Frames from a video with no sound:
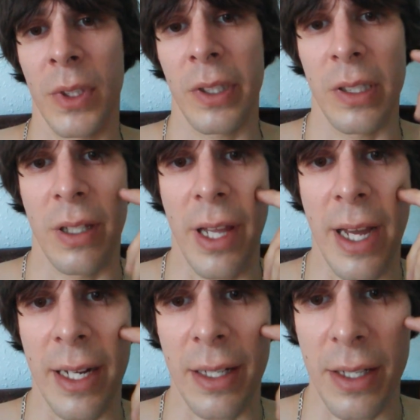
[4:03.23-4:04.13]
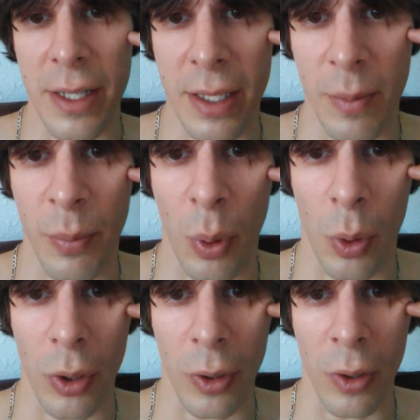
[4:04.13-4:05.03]
because that is the
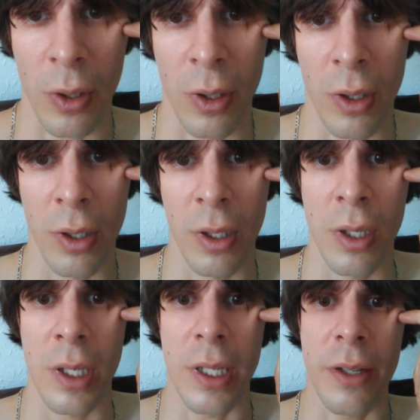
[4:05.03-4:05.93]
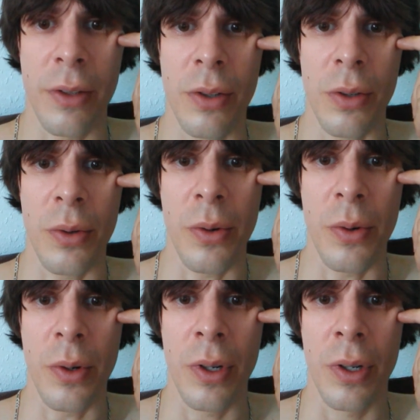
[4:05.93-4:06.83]
portal
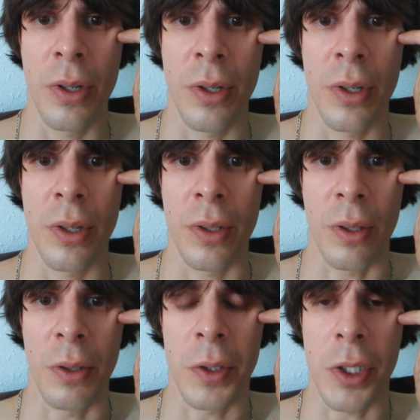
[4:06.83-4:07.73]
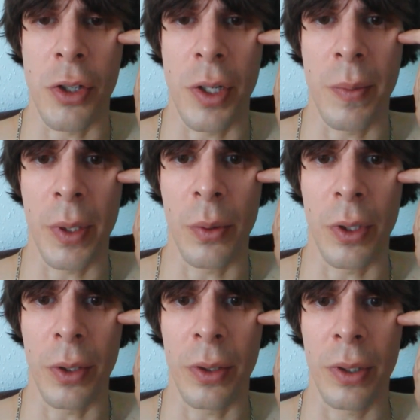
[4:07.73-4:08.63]
into the lucid dreaming
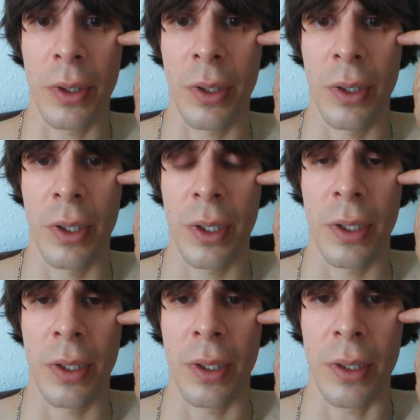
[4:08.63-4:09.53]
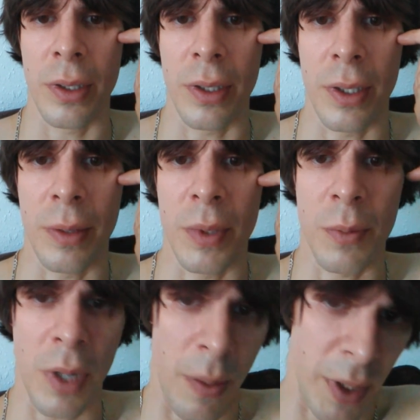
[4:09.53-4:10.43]
world. Is
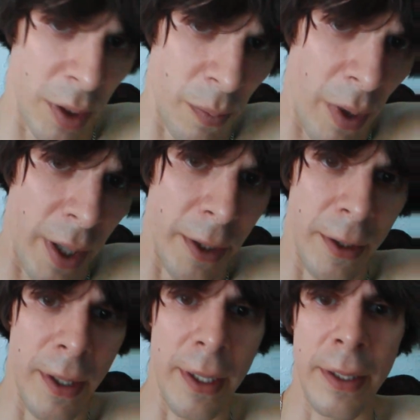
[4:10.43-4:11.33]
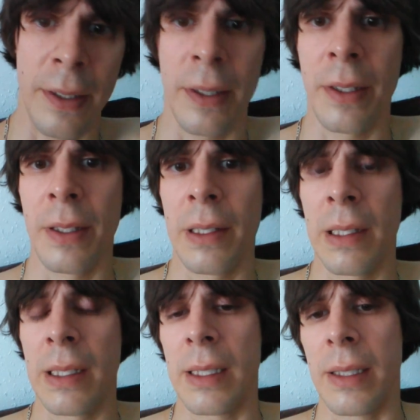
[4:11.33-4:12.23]
priming your pineal gland,
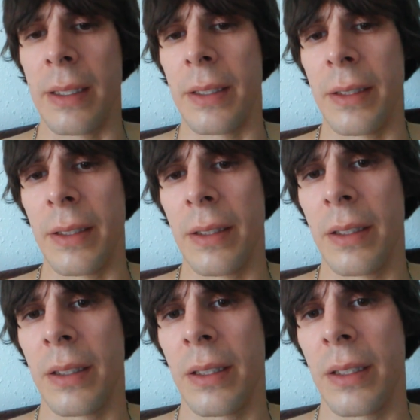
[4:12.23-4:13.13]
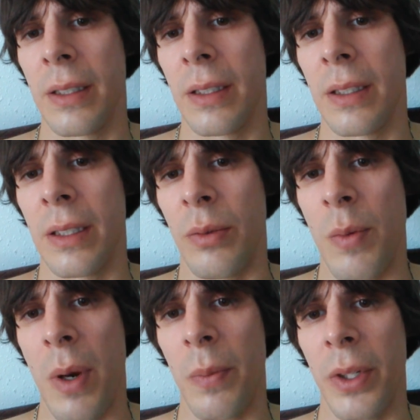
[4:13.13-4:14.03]
and
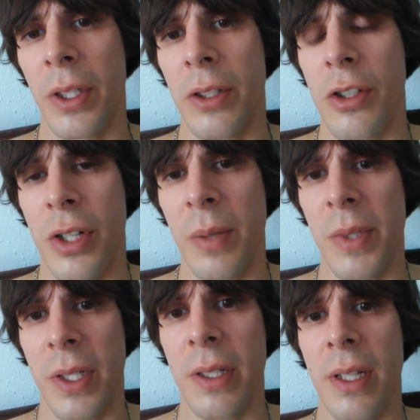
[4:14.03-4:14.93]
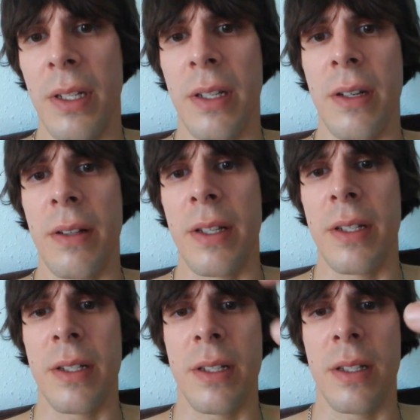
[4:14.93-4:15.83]
remembering your dreams in detail
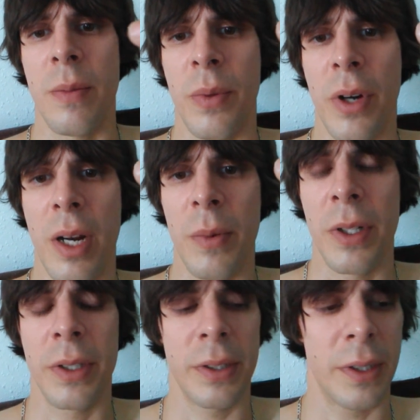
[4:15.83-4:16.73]
is the primer.